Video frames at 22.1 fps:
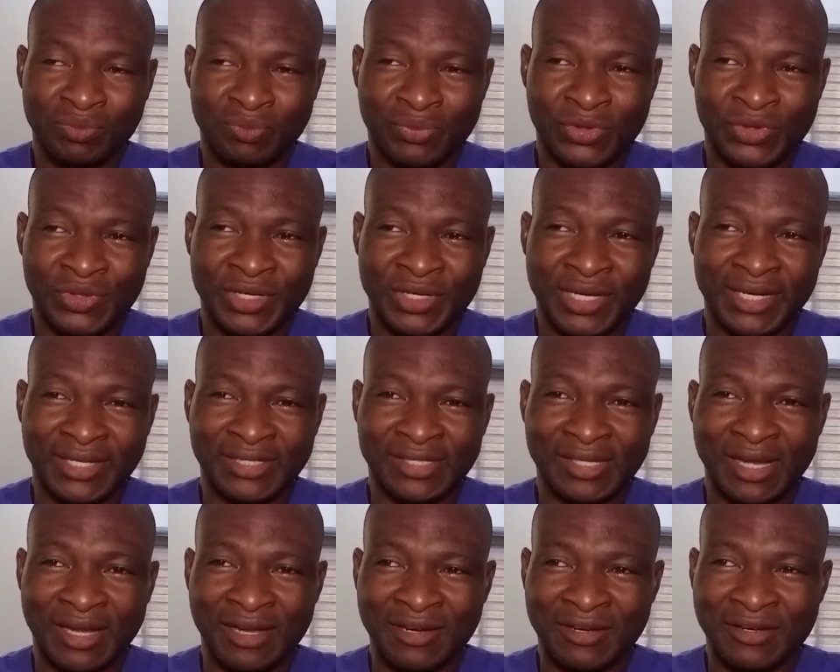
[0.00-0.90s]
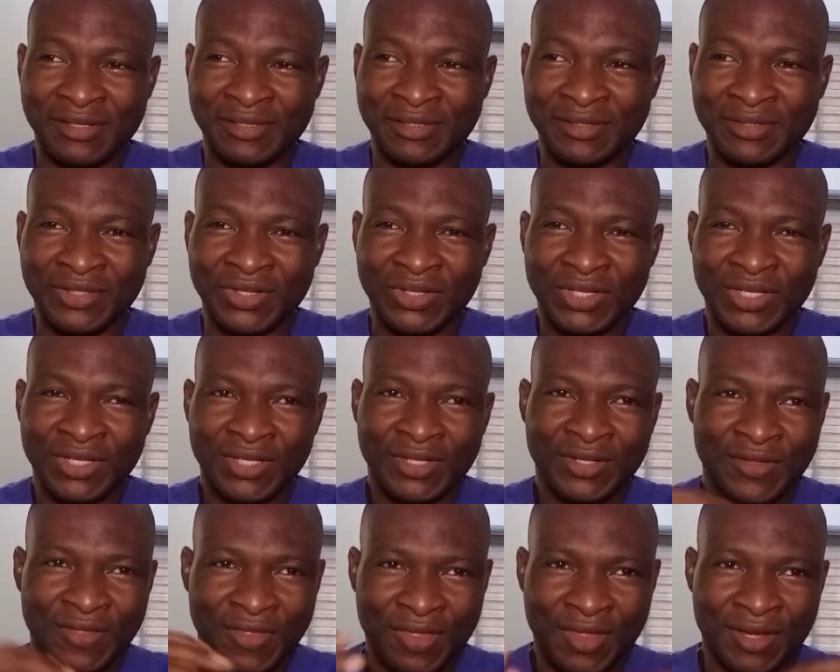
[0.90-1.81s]
progresses along
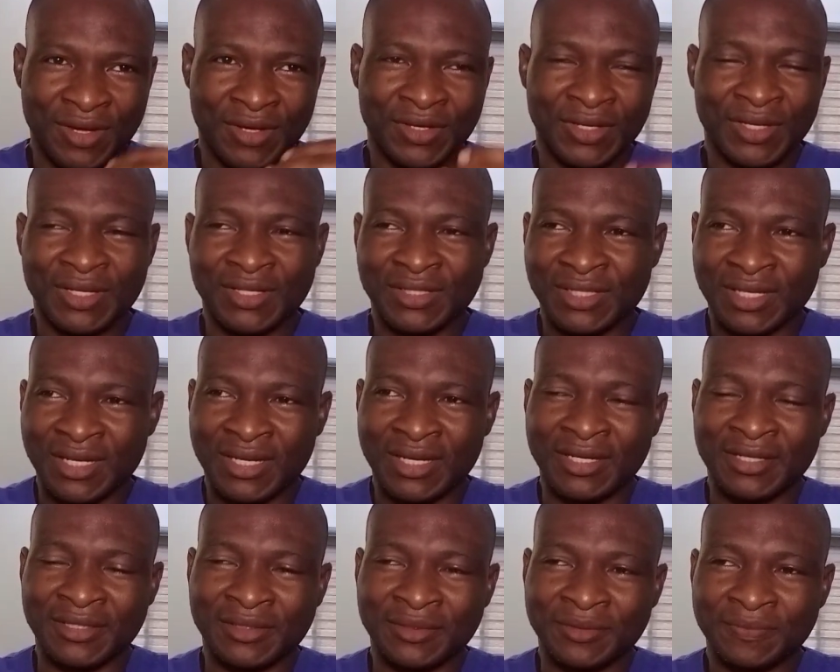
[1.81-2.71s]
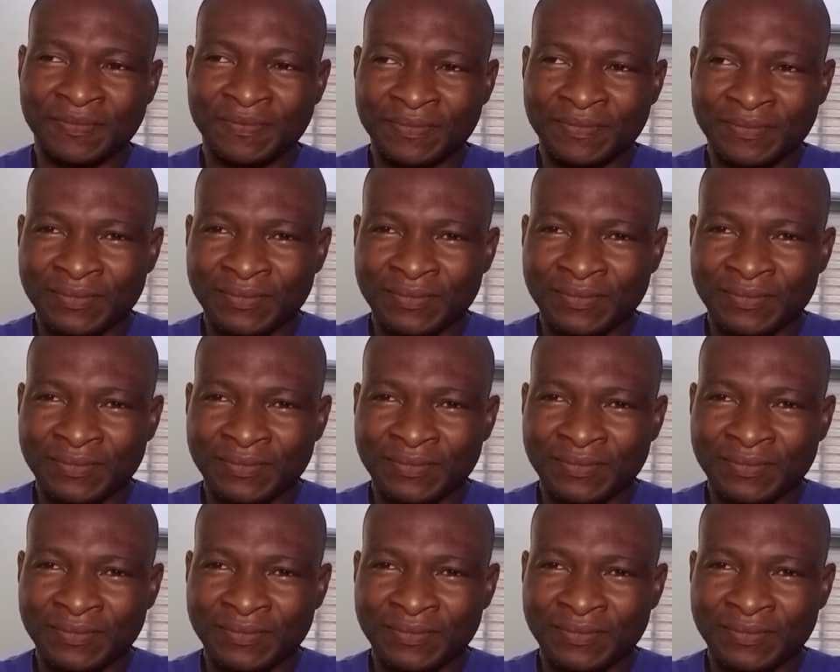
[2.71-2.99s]
the internal,